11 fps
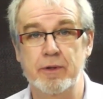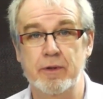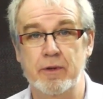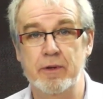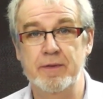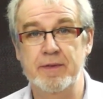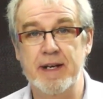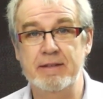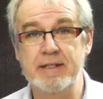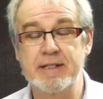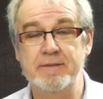all of the
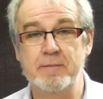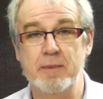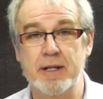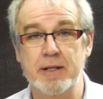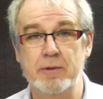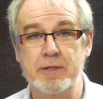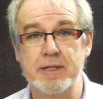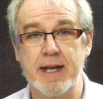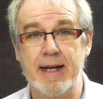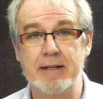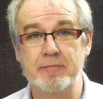various different manuals
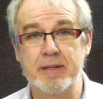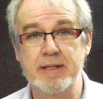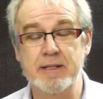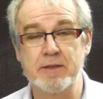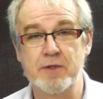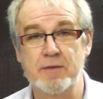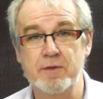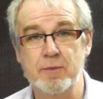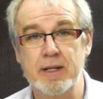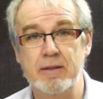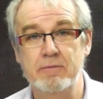and pieces of
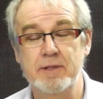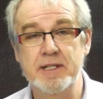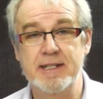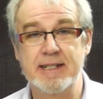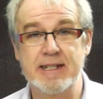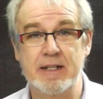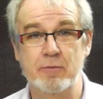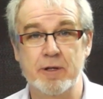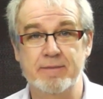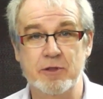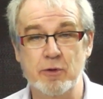software, which is exactly
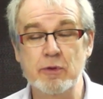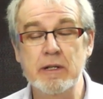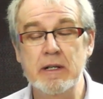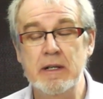what I've done,